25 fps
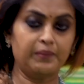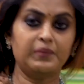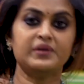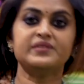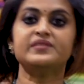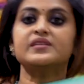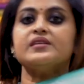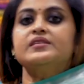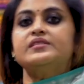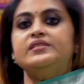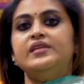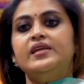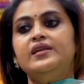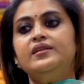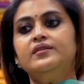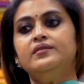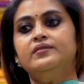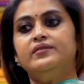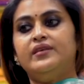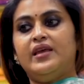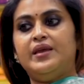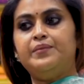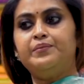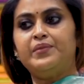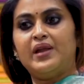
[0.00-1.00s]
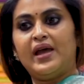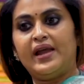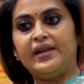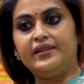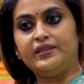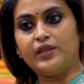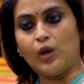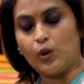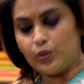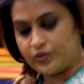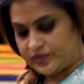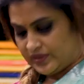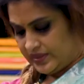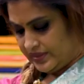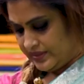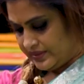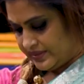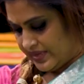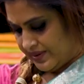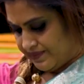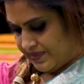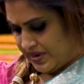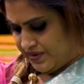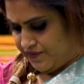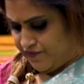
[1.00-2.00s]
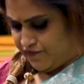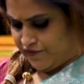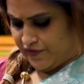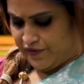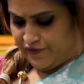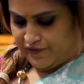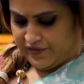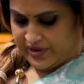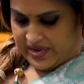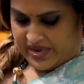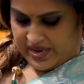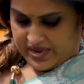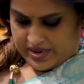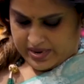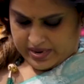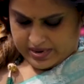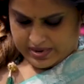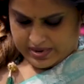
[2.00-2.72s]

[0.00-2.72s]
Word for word: number sixteen. Same nine thousand seven hundred fifty.